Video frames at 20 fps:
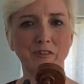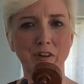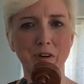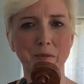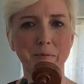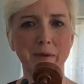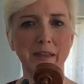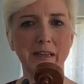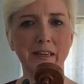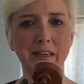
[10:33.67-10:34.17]
for
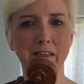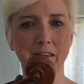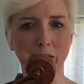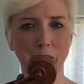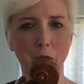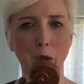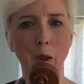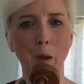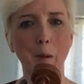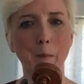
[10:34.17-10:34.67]
a minute,
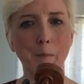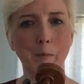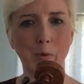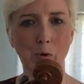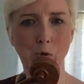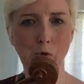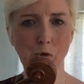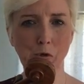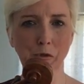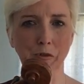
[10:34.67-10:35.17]

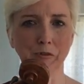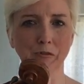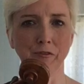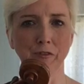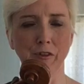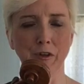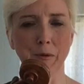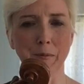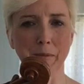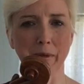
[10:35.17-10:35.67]
bow hold
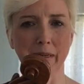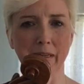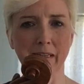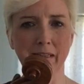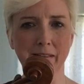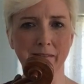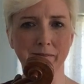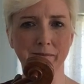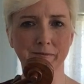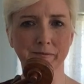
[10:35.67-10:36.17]
for a
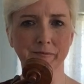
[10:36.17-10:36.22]
minute,